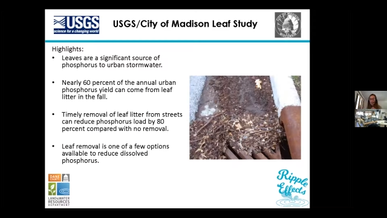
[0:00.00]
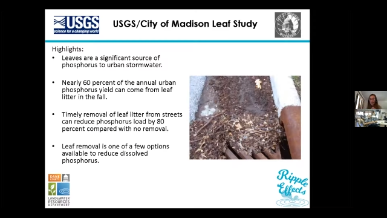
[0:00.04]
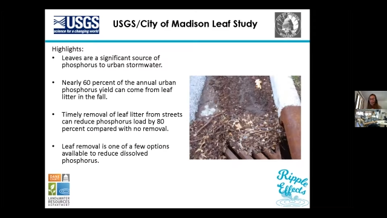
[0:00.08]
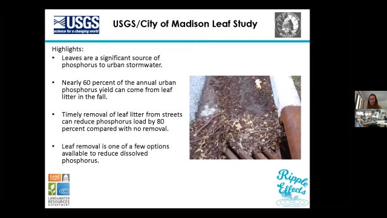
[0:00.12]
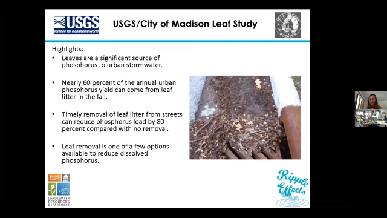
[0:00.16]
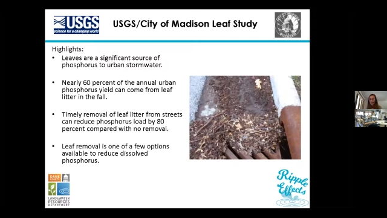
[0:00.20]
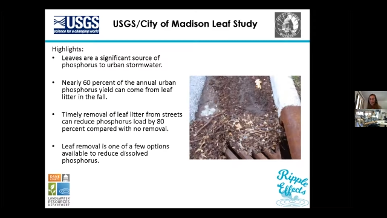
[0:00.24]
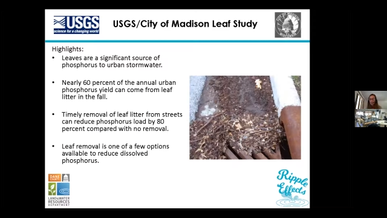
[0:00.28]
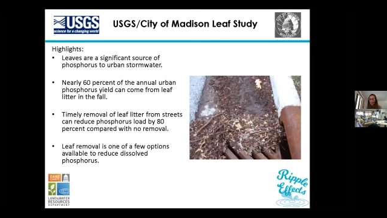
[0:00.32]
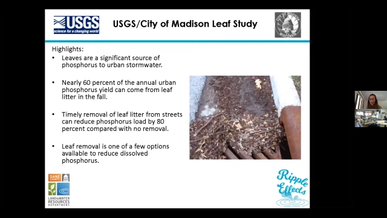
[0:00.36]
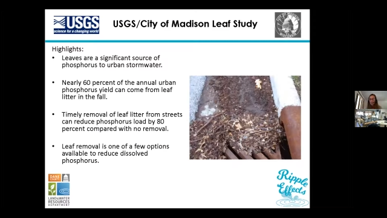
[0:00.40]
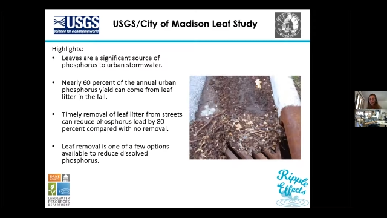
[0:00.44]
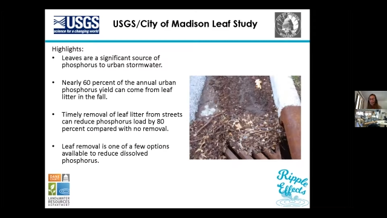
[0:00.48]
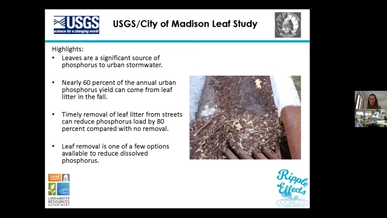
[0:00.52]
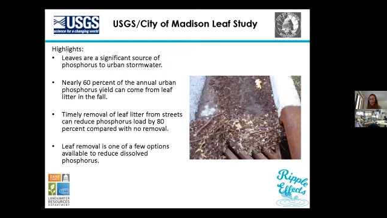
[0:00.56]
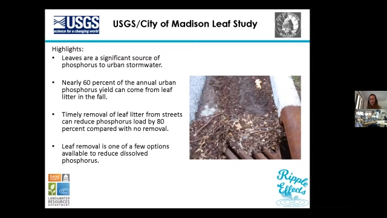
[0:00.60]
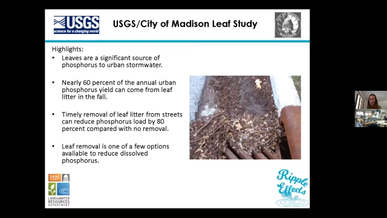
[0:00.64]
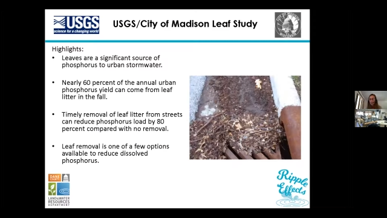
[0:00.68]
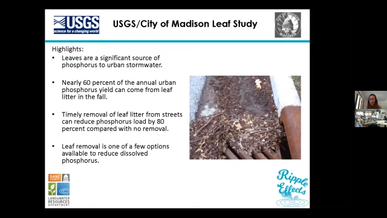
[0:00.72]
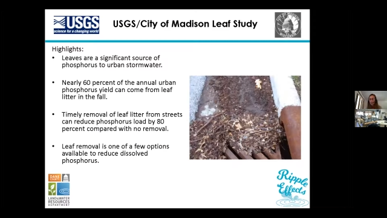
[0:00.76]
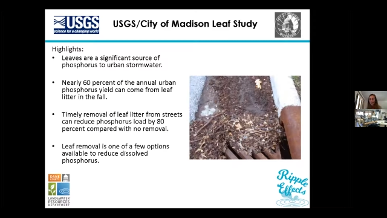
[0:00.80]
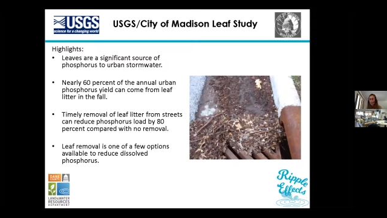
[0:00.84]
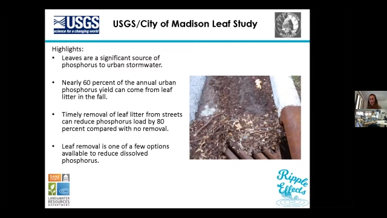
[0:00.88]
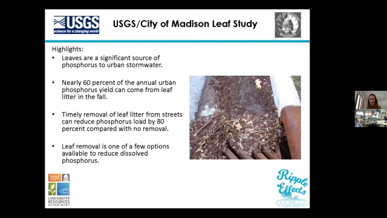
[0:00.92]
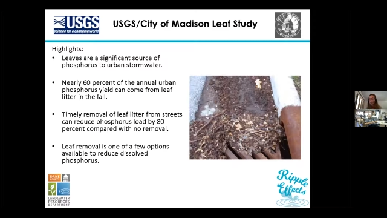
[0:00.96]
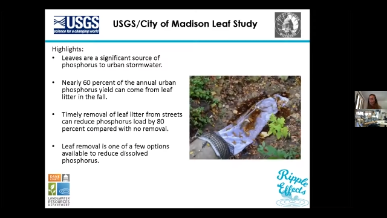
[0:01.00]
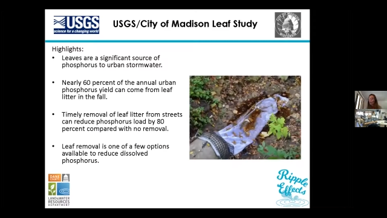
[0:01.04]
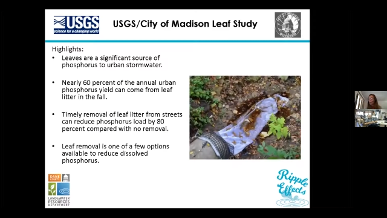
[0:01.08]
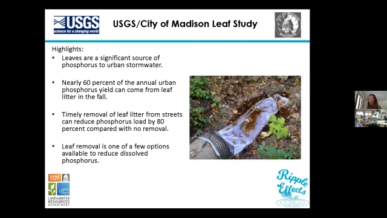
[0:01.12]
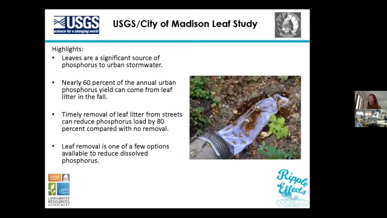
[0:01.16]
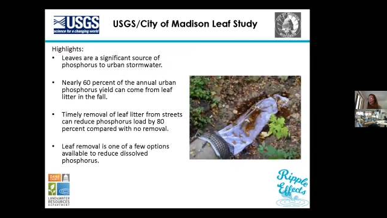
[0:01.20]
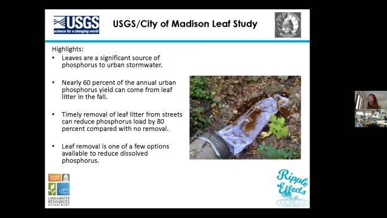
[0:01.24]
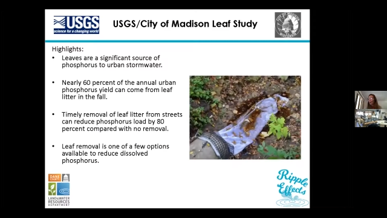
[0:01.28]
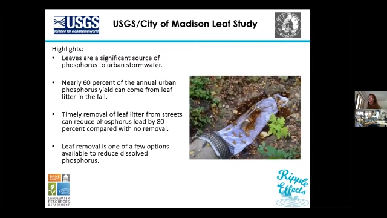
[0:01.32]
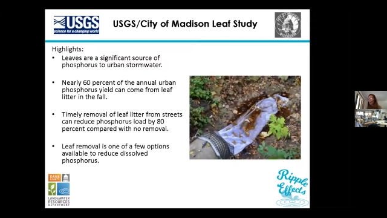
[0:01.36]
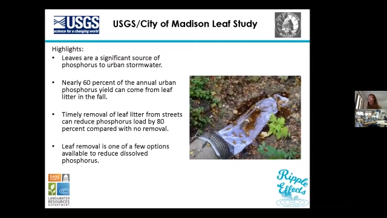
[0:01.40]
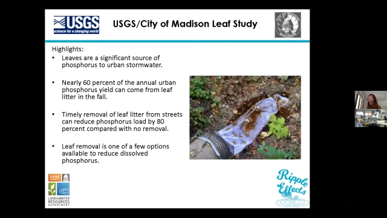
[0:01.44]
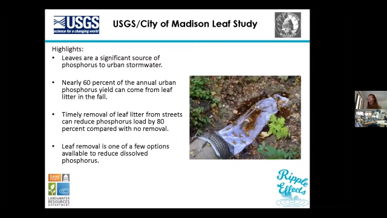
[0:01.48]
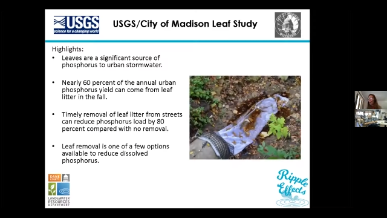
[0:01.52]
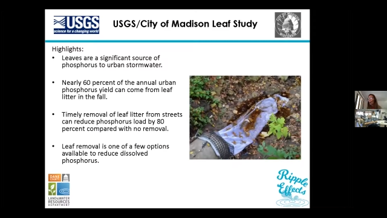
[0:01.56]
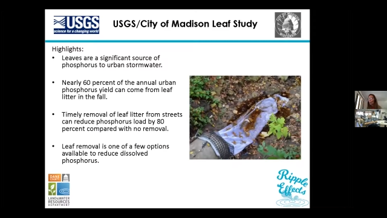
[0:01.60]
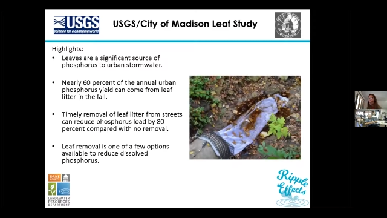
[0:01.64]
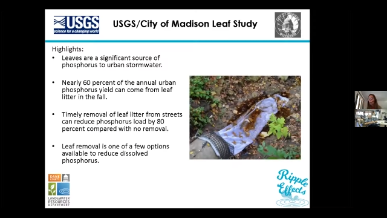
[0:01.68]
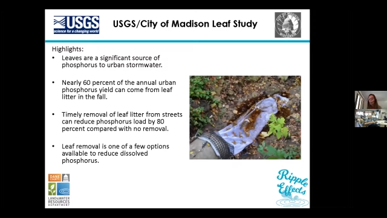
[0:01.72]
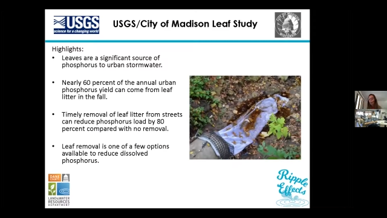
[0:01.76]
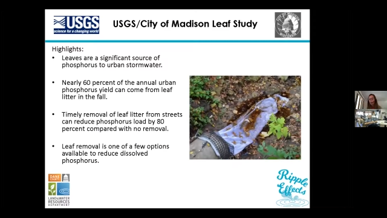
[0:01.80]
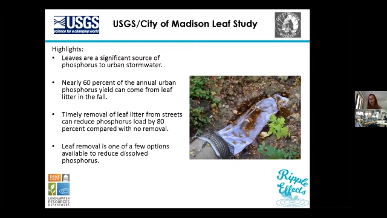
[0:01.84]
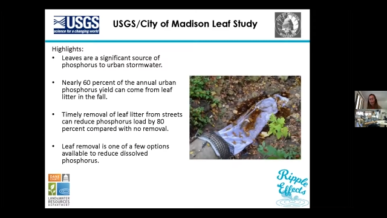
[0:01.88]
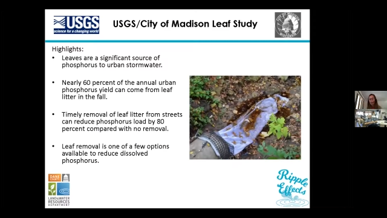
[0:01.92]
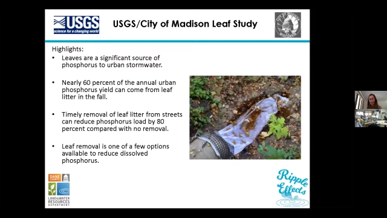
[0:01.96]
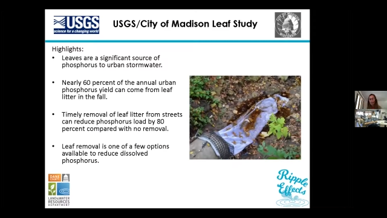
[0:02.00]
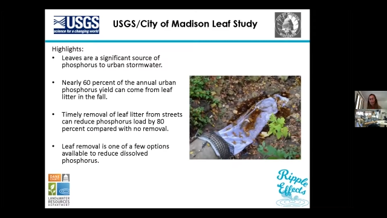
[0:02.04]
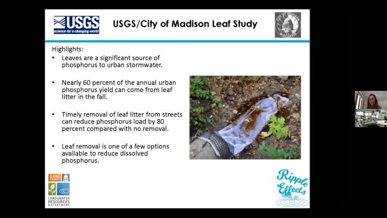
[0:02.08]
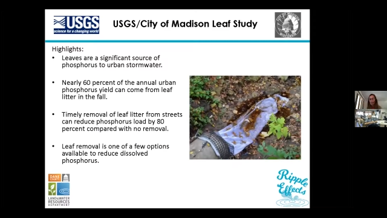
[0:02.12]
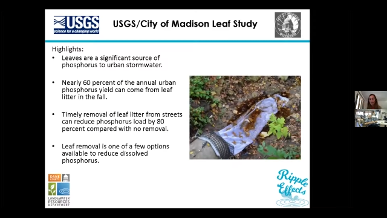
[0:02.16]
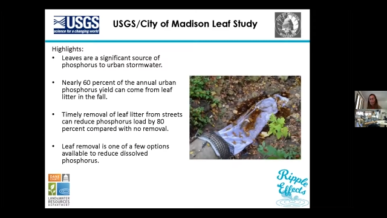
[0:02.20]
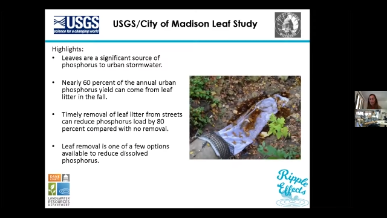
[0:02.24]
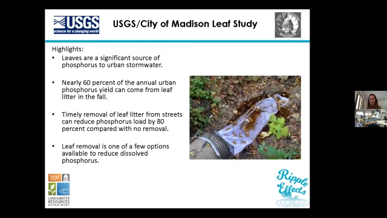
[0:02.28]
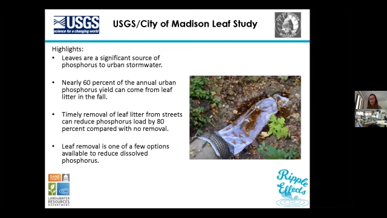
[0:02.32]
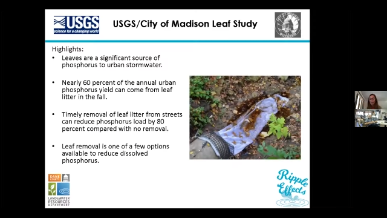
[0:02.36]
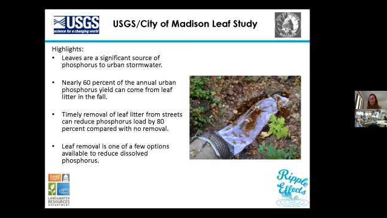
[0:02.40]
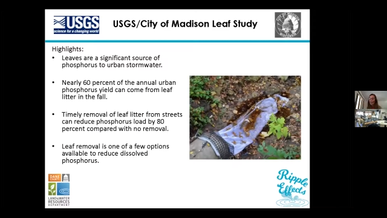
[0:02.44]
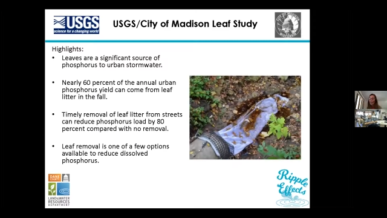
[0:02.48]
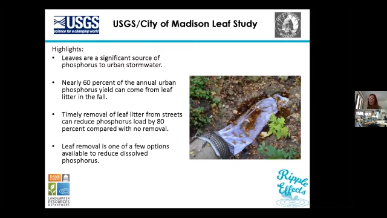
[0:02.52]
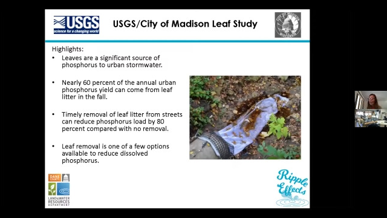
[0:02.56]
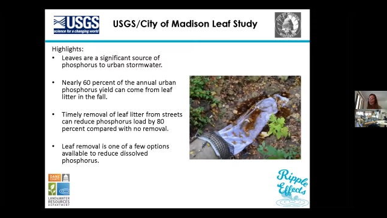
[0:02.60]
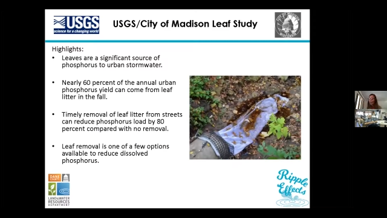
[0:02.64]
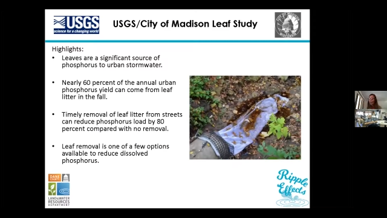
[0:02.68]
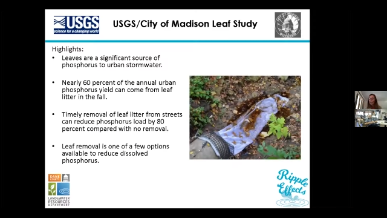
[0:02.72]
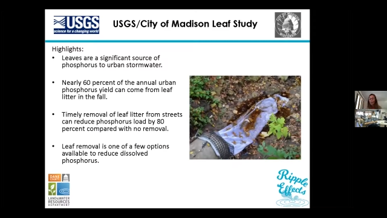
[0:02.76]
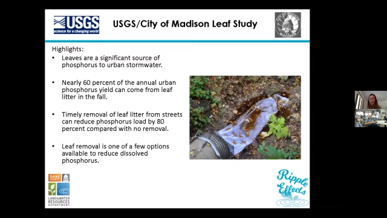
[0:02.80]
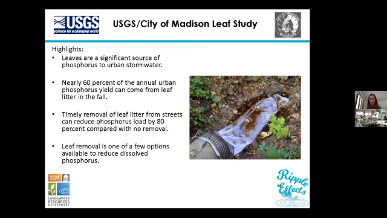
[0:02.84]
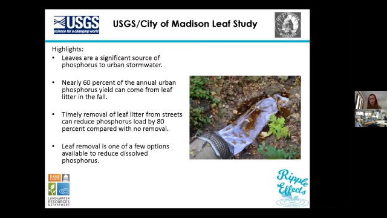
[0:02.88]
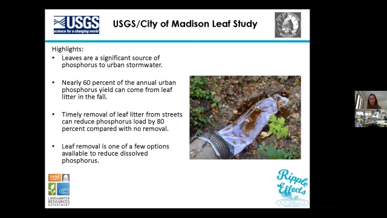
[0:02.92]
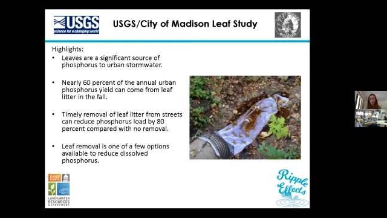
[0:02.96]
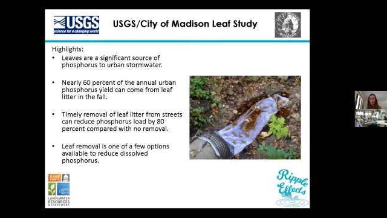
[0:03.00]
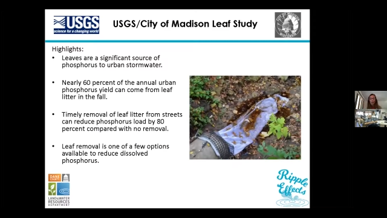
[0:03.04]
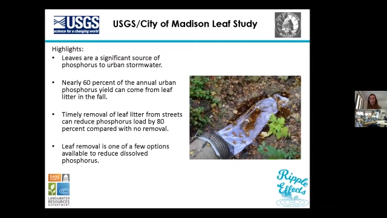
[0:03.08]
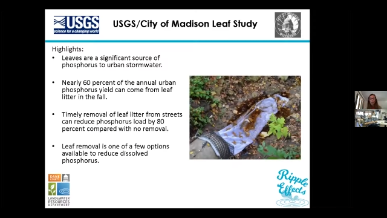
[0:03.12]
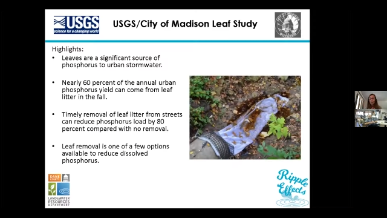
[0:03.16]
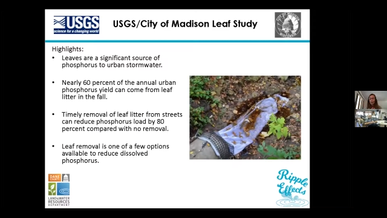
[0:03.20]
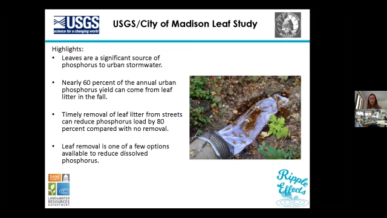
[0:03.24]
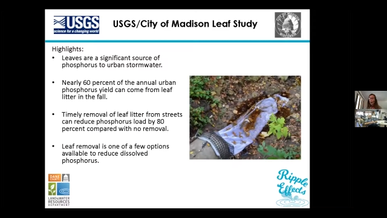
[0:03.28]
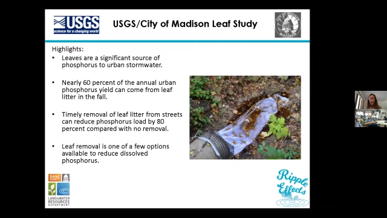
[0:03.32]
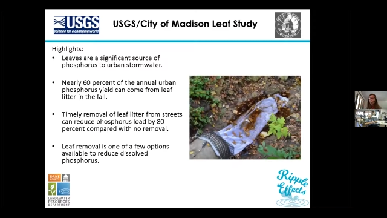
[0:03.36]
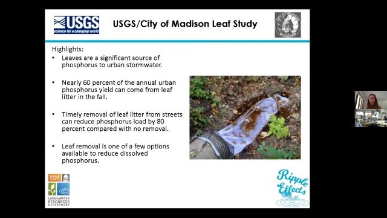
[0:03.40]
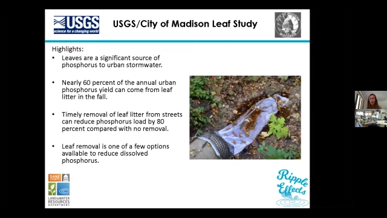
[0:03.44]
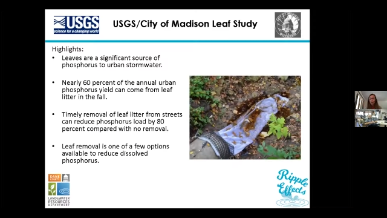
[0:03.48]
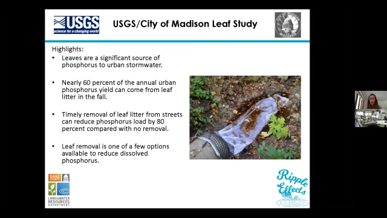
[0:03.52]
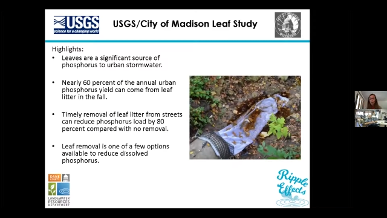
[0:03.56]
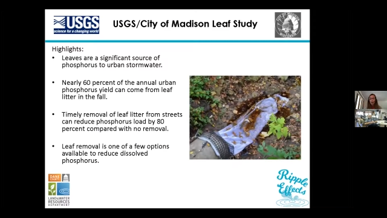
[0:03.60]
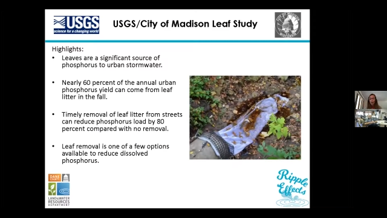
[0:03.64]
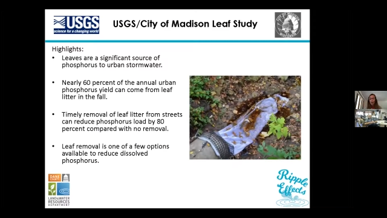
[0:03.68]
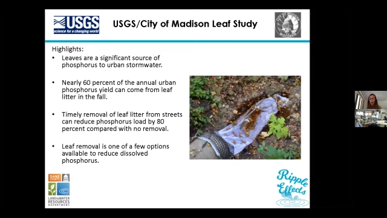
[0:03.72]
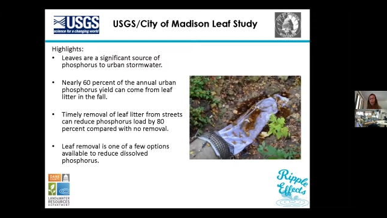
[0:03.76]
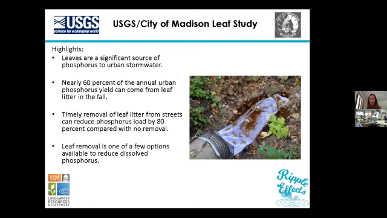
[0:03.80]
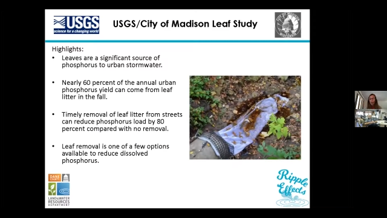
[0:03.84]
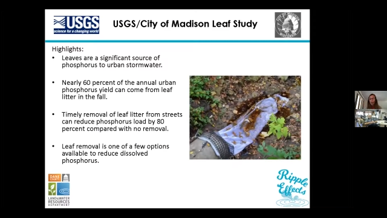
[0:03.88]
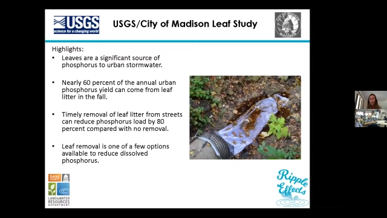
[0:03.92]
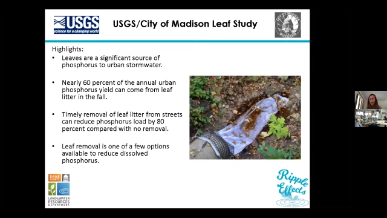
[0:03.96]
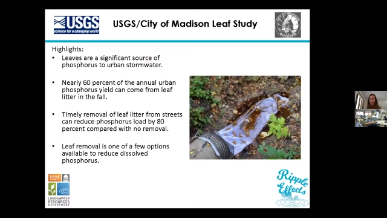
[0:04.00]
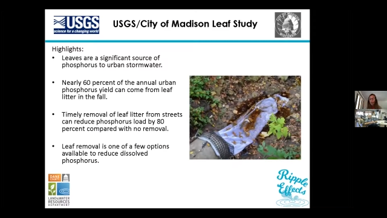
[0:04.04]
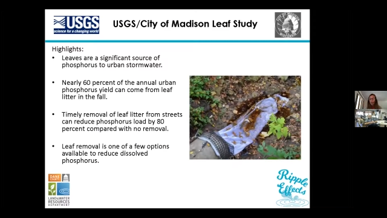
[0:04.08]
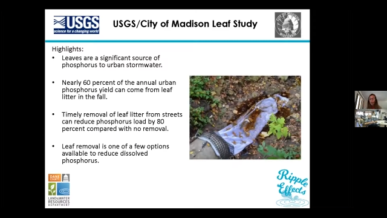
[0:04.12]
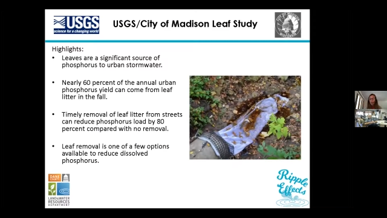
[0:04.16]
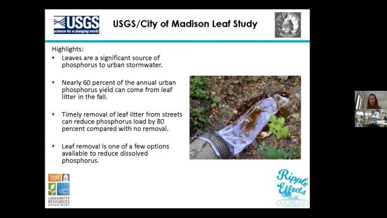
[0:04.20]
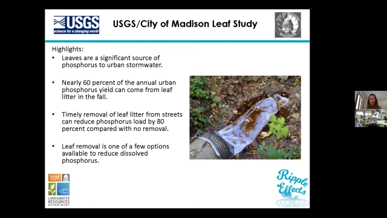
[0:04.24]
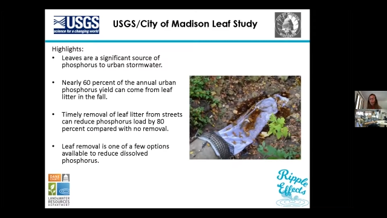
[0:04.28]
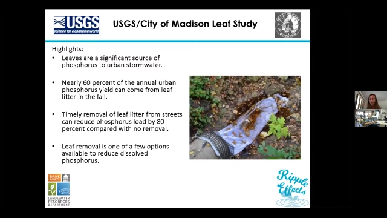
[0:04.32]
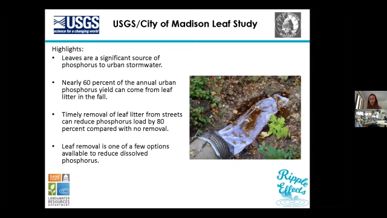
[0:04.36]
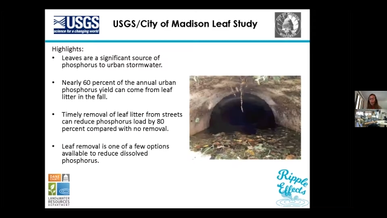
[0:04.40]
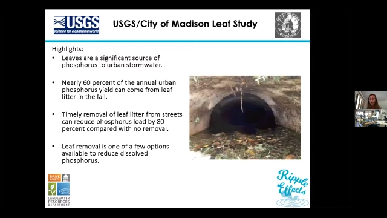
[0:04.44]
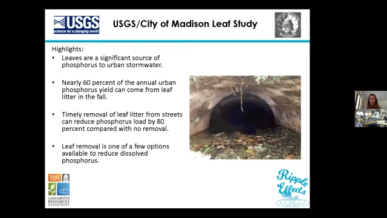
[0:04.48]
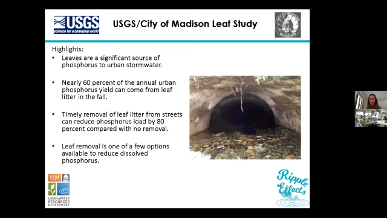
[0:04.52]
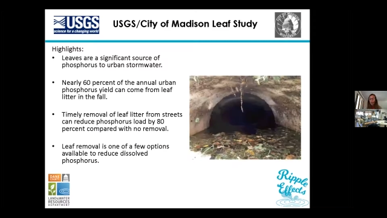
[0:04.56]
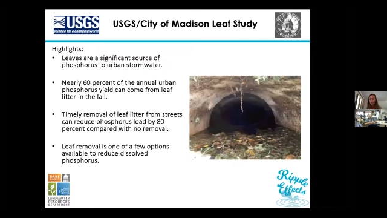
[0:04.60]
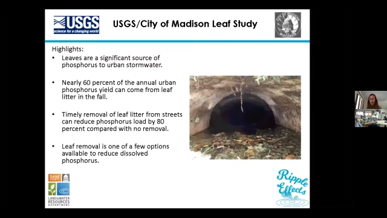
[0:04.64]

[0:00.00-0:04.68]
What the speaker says: (no speaker visible)